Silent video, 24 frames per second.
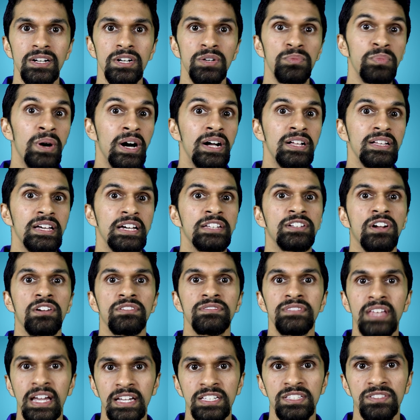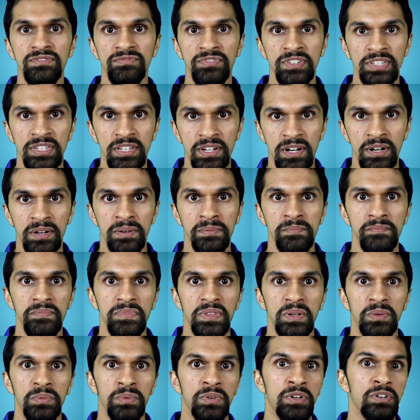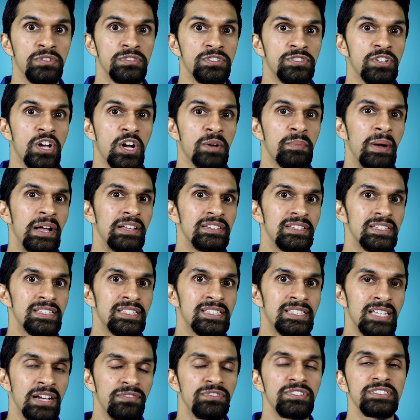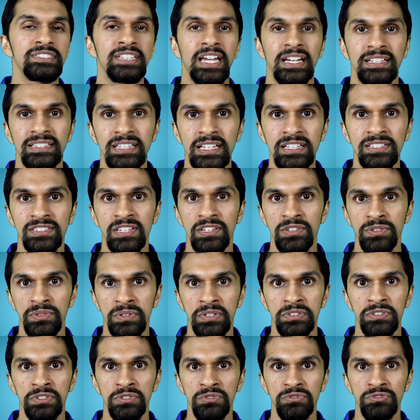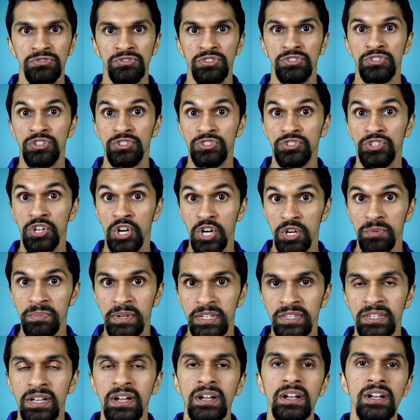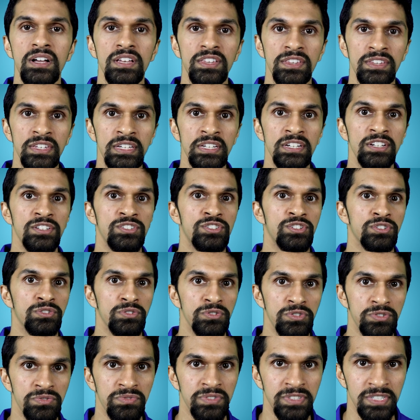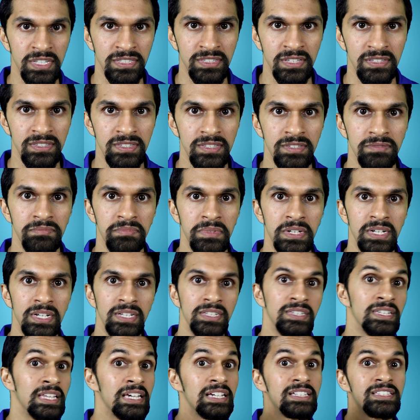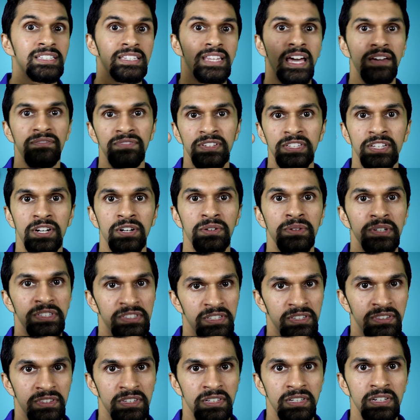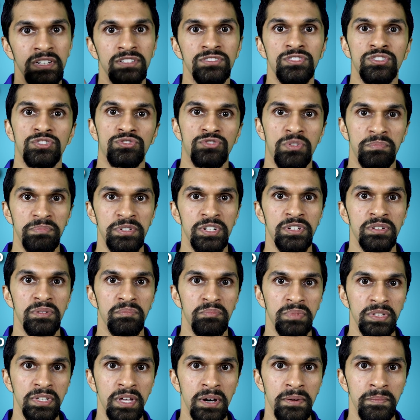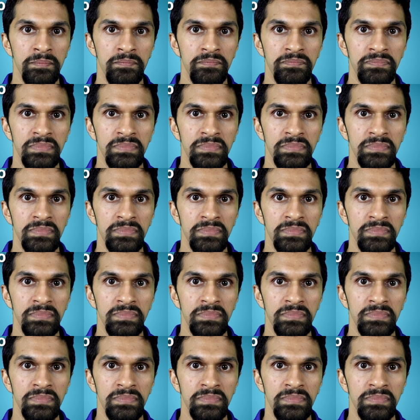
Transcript: Well, in our next video, we're going to talk about several techniques that you can use to determine the solution resistance. Link to that video is in the description below.